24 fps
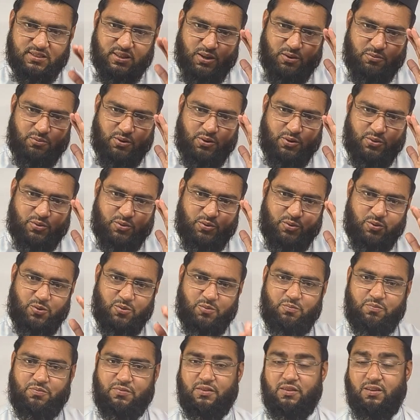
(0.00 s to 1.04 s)
Assalamu
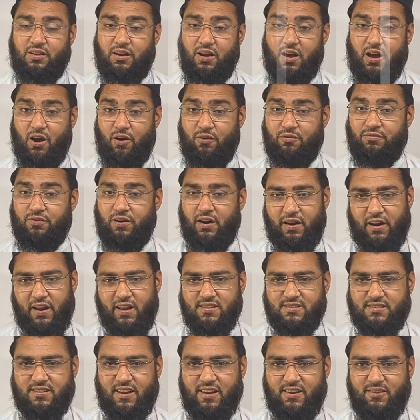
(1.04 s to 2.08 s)
alaikum. Have a
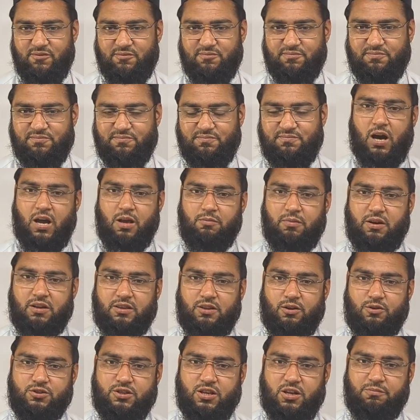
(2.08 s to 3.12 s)
nice day. I am
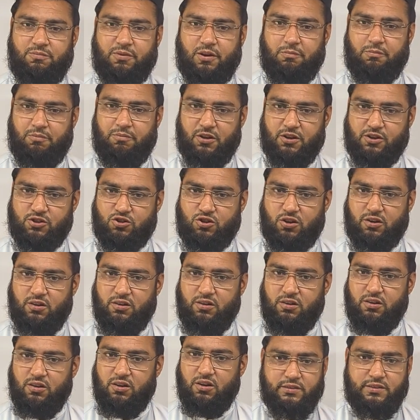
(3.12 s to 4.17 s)
Adnan Hussain from
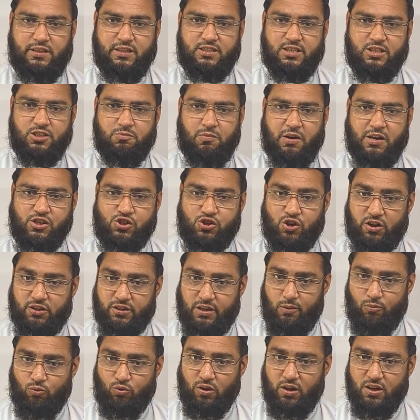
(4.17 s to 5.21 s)
Pakistan. This is my short
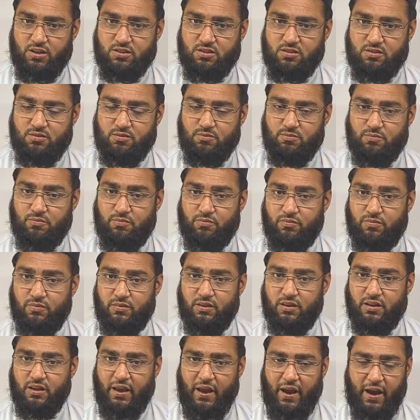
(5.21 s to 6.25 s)
demo class
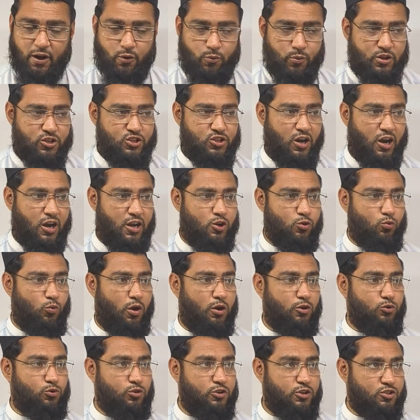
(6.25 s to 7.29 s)
in which I
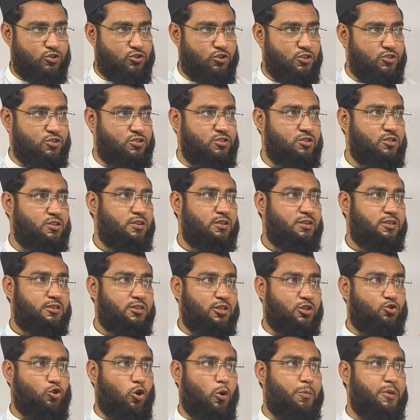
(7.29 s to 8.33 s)
want to discuss
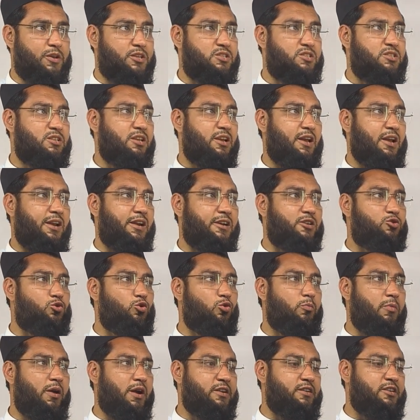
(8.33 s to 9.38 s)
the topics
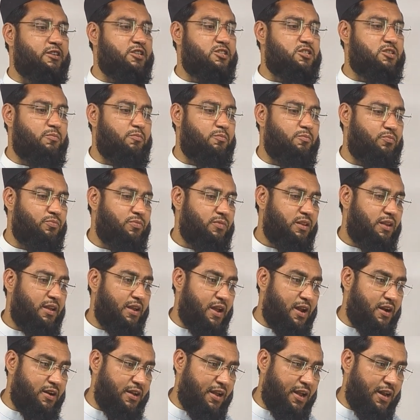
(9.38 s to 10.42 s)
electromagnetism
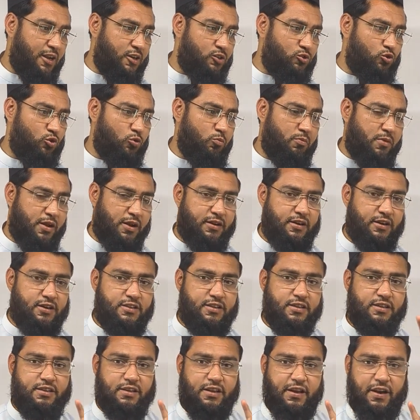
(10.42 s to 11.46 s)
and
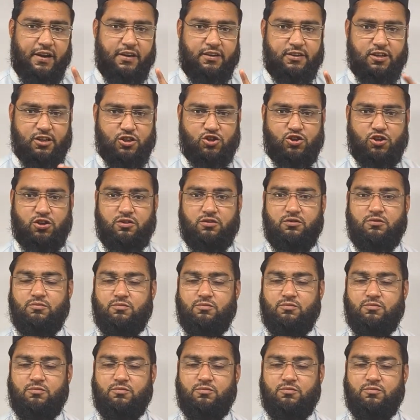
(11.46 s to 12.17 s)
electromagnetic induction.